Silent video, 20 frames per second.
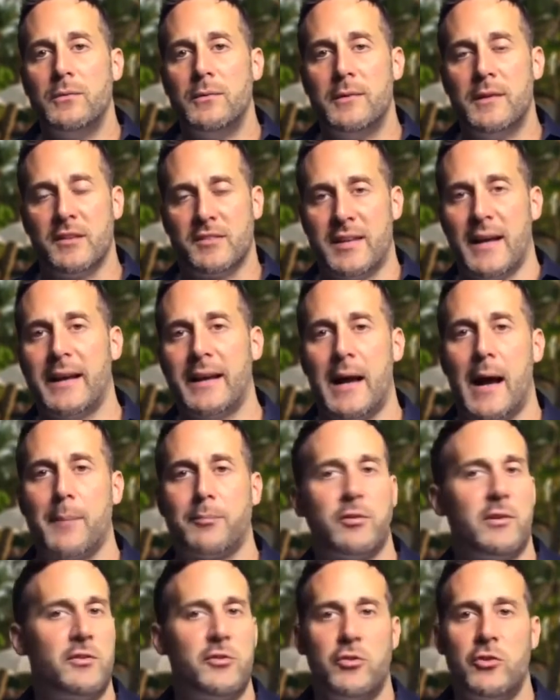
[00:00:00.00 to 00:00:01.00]
the second
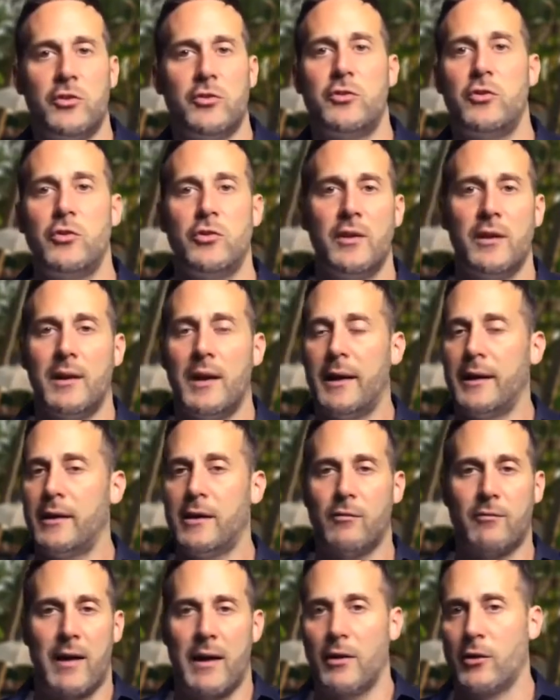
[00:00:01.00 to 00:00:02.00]
option is you just use it like
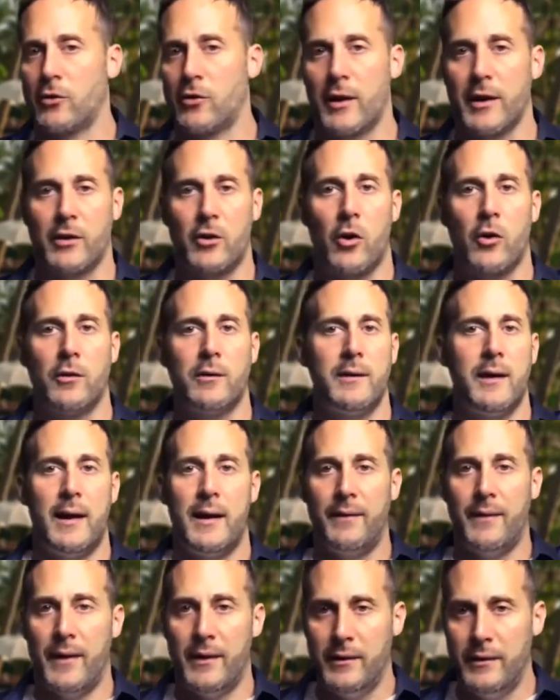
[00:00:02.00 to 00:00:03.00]
a regular credit card,
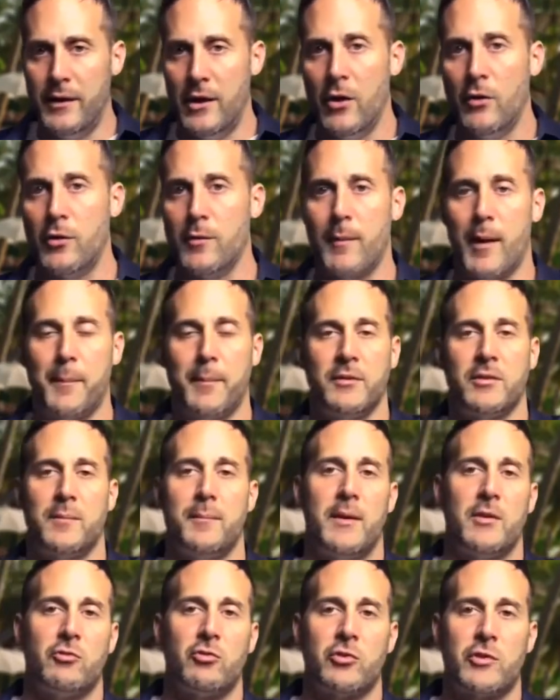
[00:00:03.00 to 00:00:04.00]
and then, you know, there might be
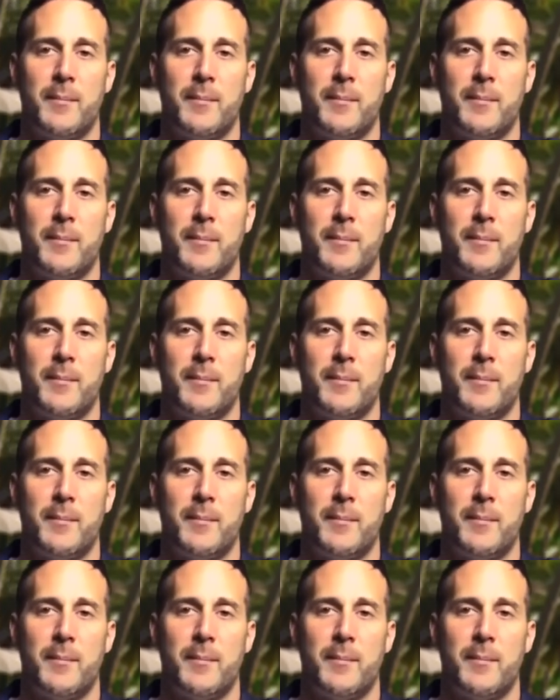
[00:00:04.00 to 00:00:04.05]
some interest